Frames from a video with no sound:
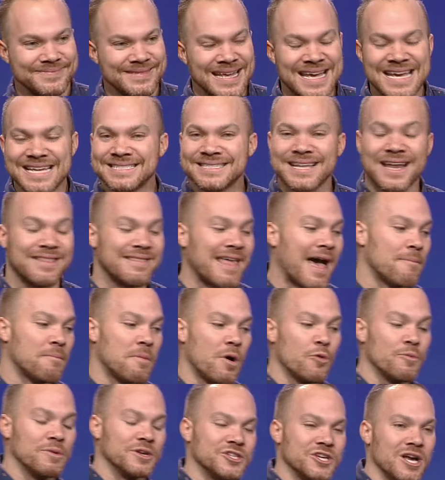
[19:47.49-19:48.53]
He said, in that
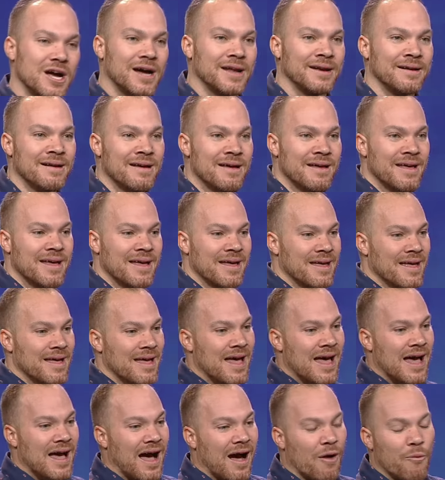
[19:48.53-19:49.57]
moment, John,
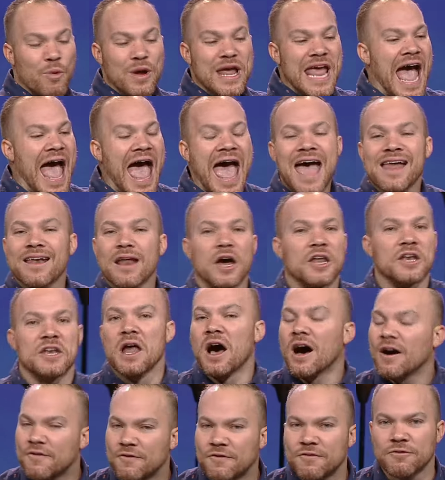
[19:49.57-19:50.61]
we had
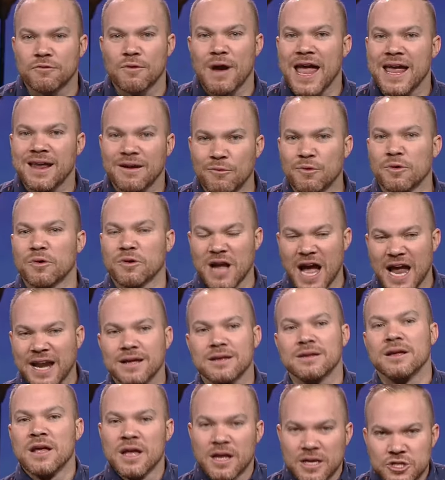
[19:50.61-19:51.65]
enough, right? We were kind
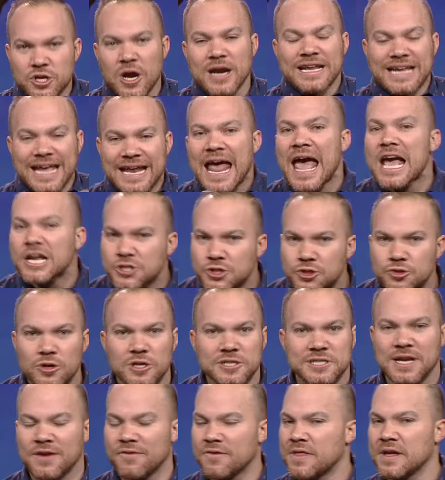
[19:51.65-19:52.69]
of trying to get
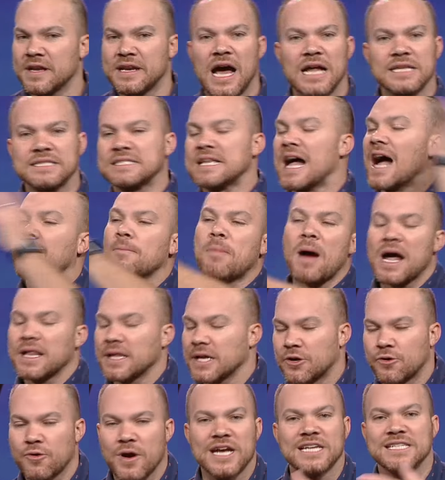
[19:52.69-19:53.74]
extras and everything, not stockpiling
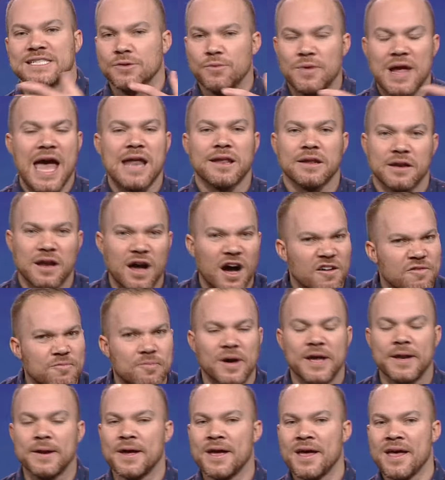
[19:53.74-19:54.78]
crazy. We had enough,
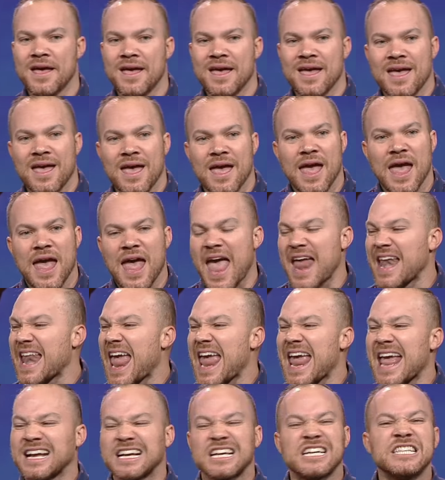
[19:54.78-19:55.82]
but and
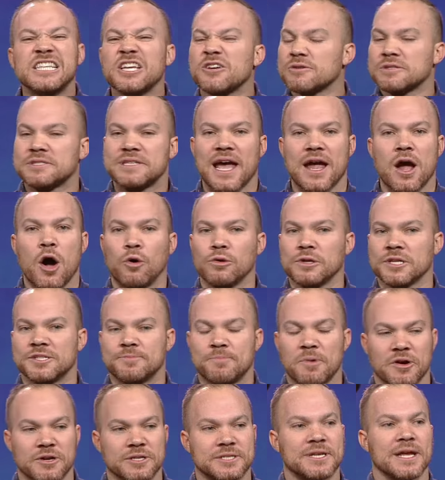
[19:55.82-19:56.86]
clear as day, Holy
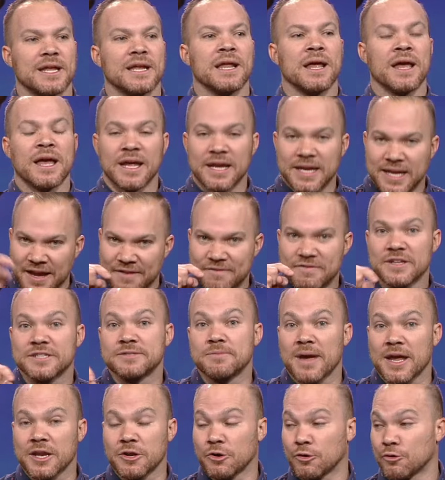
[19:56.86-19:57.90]
Spirit said, give this
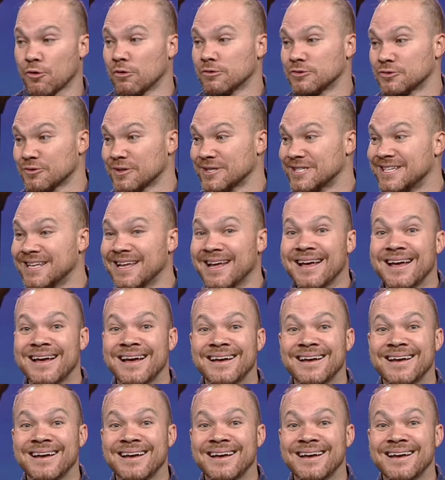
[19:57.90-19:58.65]
man your groceries.